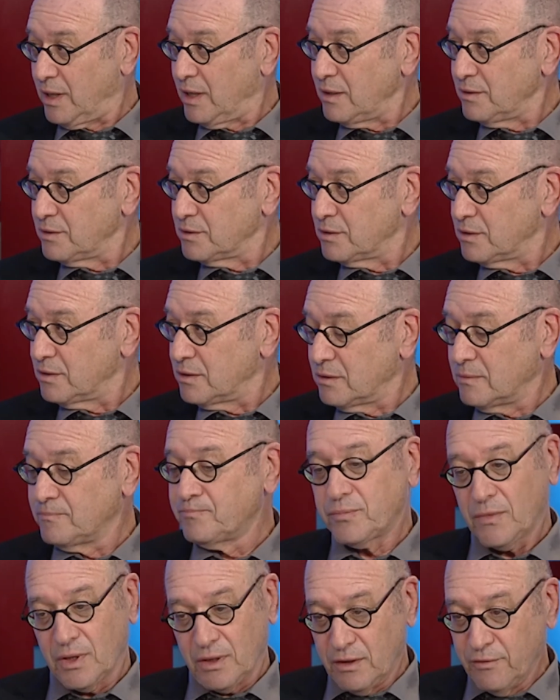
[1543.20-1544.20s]
earlier,
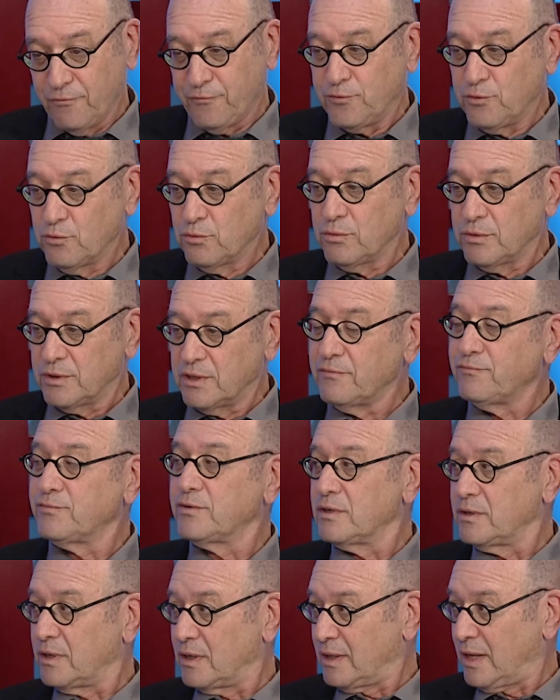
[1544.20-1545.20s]
if you lived
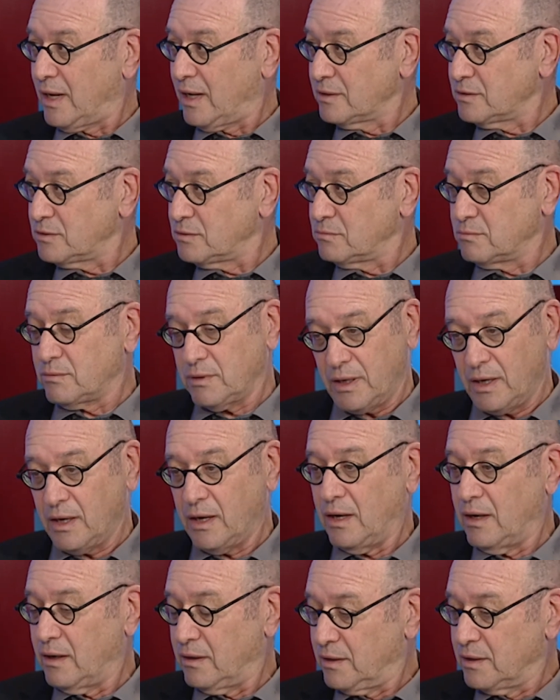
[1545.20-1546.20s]
in Eilat
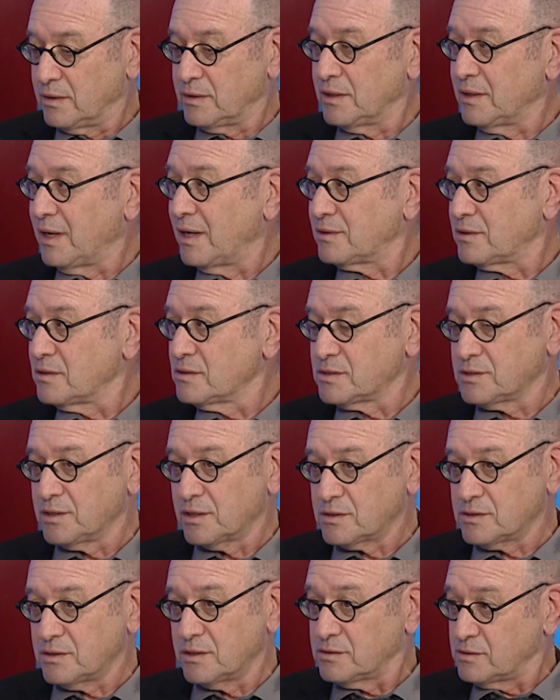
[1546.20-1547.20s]
in the
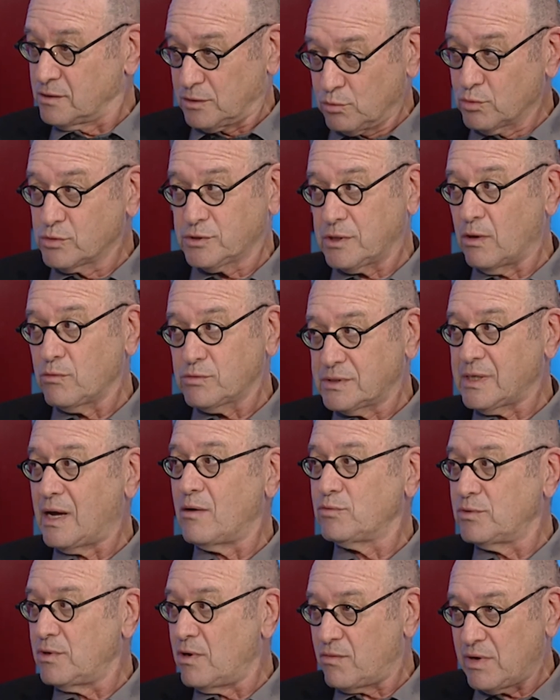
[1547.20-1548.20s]
1960s, you saw
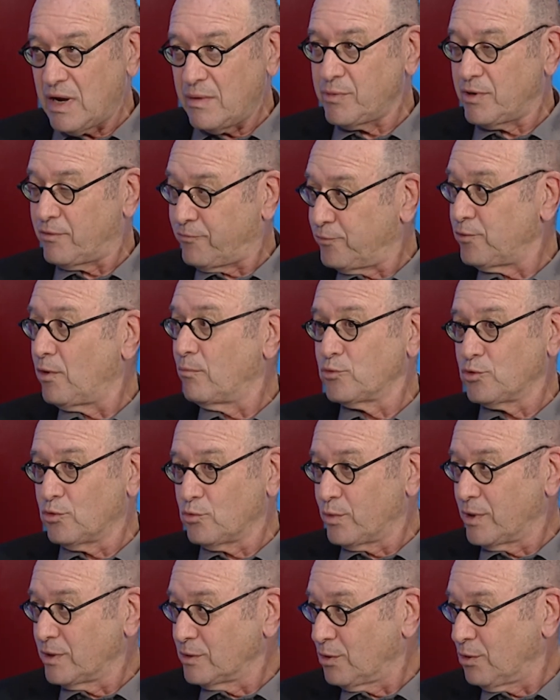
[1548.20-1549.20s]
Saudi Arabia from your
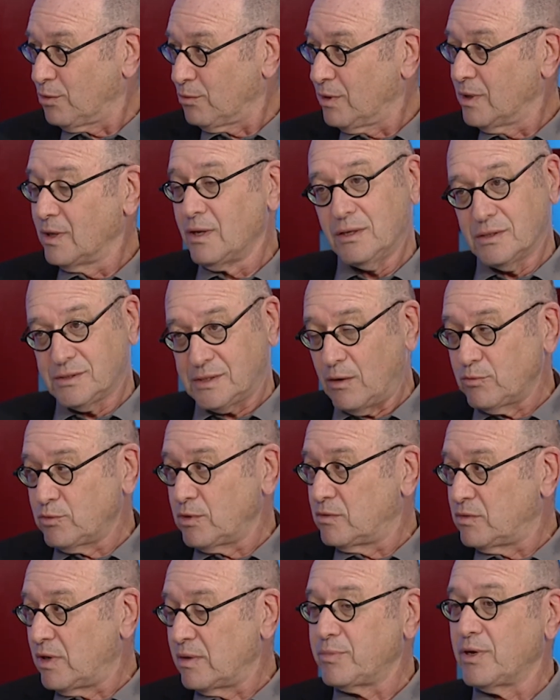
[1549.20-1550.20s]
window. Saudi
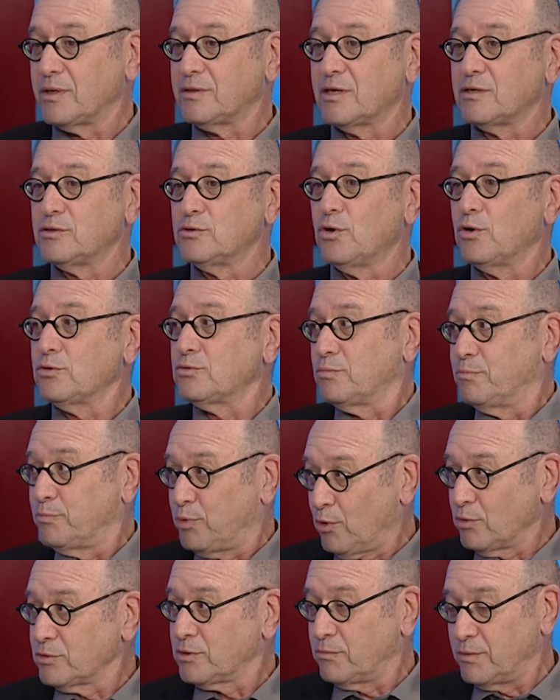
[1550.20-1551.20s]
Arabia did not
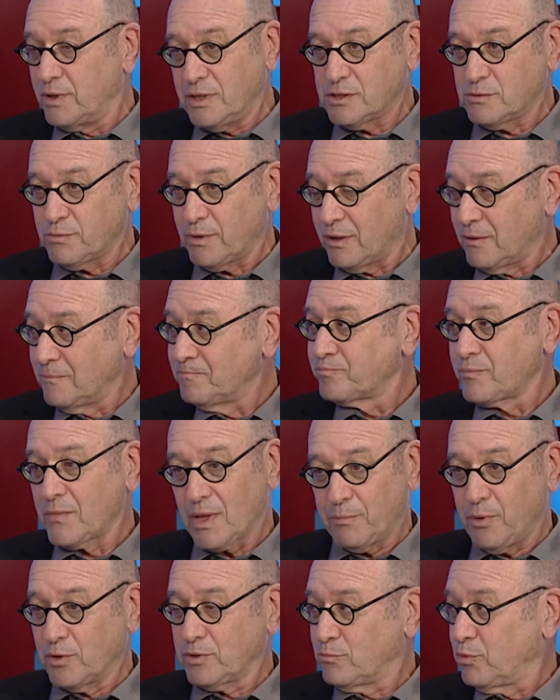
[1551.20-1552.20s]
border Israel,
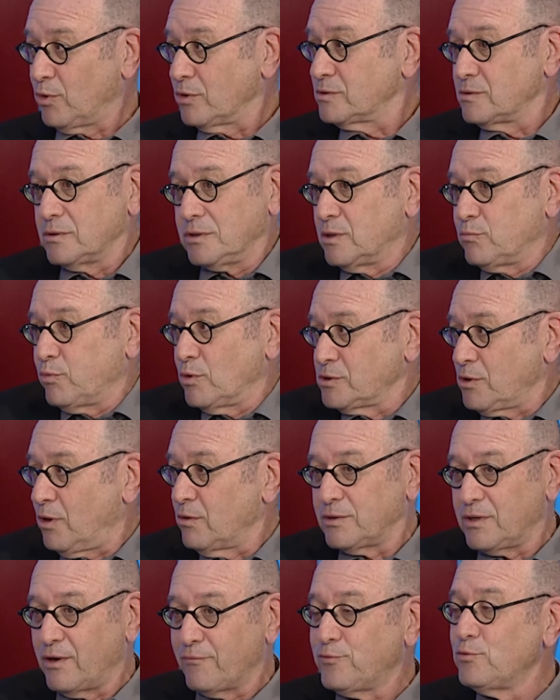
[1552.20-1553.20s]
but it was
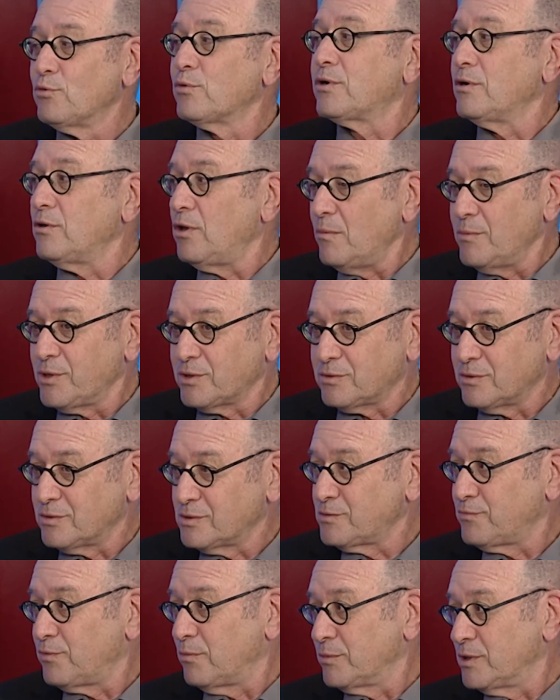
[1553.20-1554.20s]
only a few kilometers
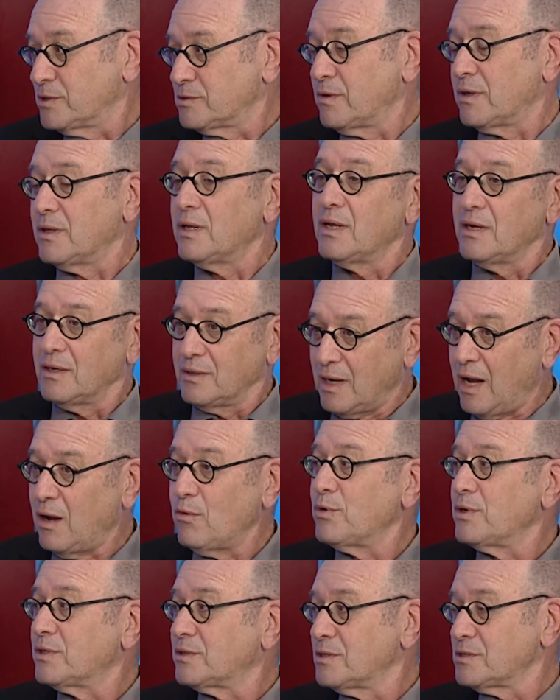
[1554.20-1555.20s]
from Israel. Now
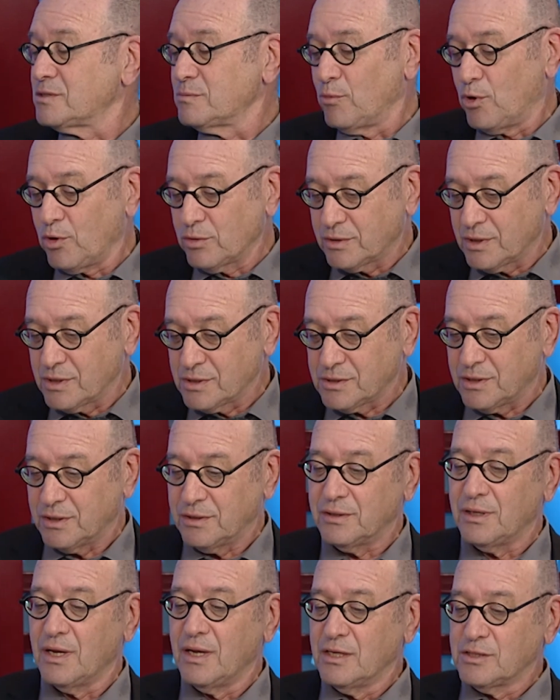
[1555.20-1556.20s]
it is more
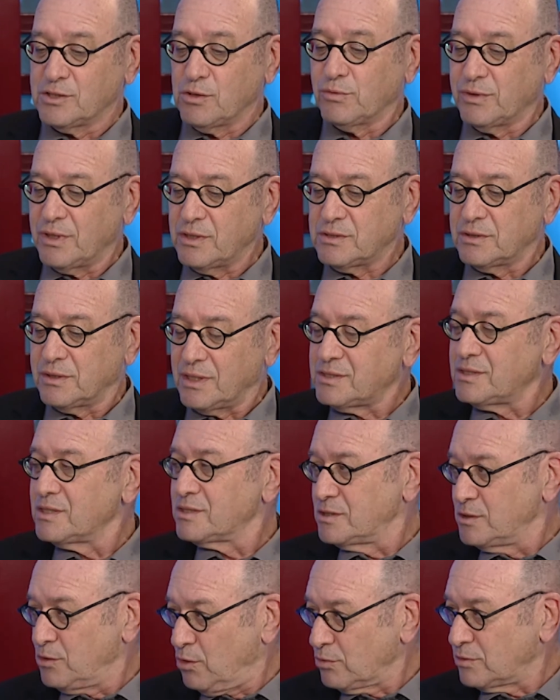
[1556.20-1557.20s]
distant. So this is
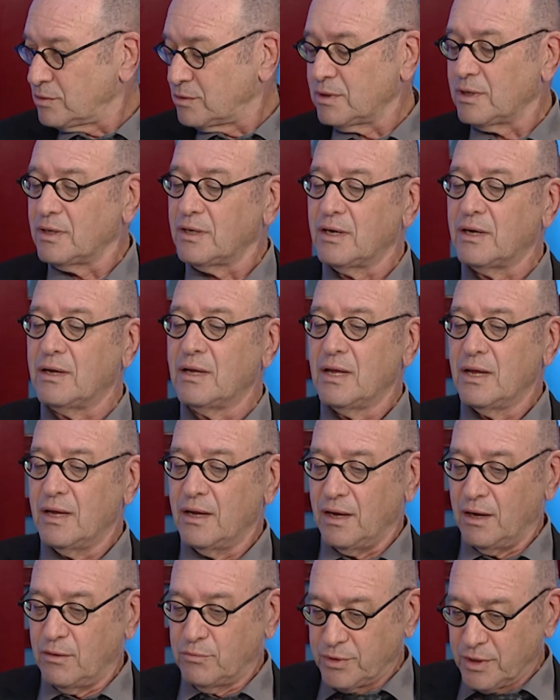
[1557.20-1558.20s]
not
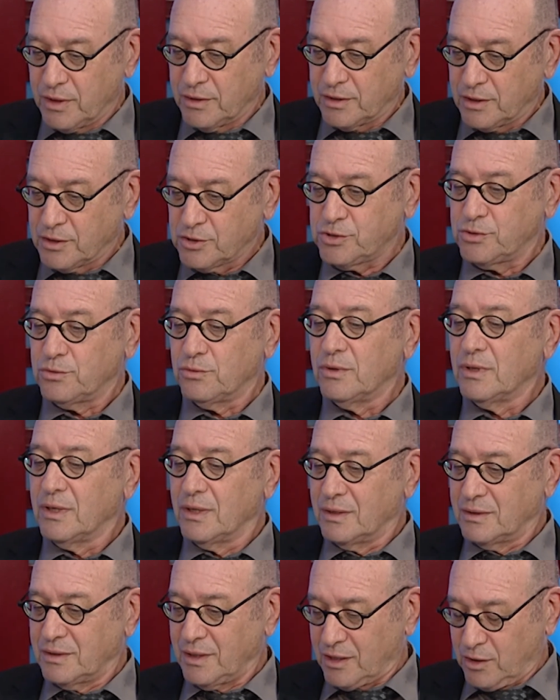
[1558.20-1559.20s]
a real issue.
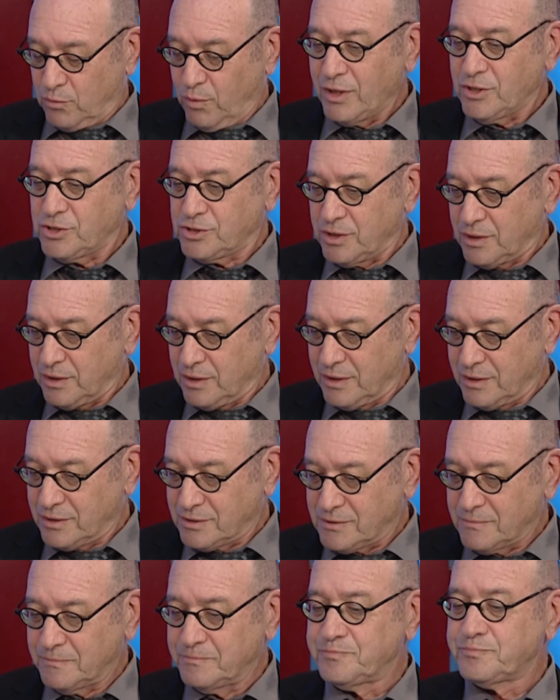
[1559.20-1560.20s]
The question
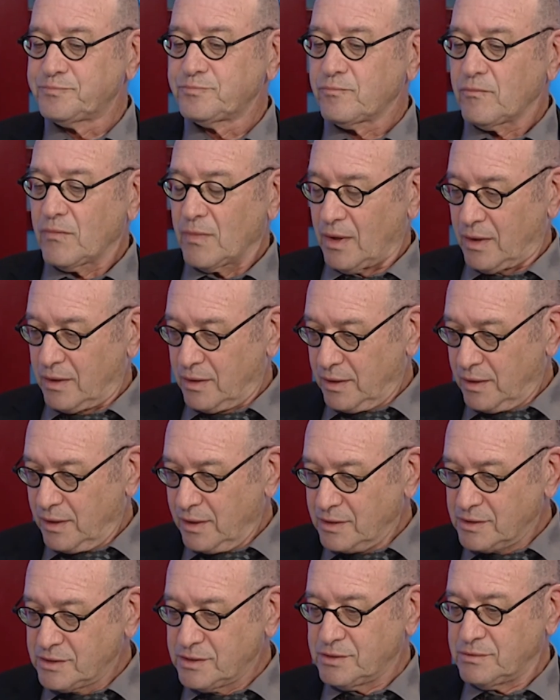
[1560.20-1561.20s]

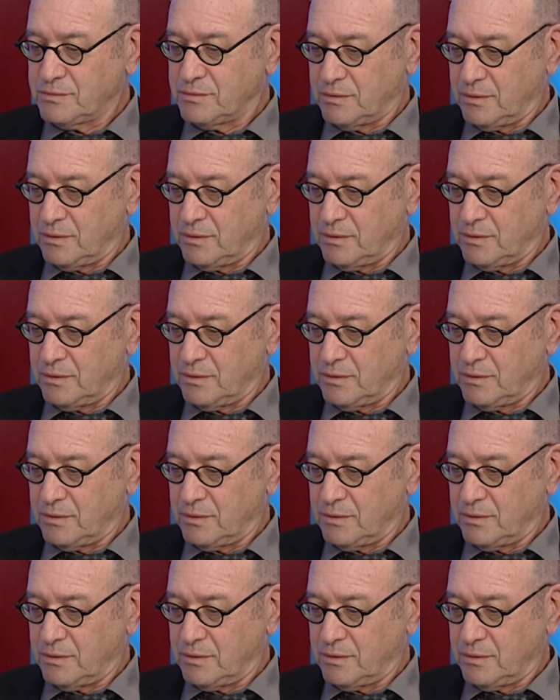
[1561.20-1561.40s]
is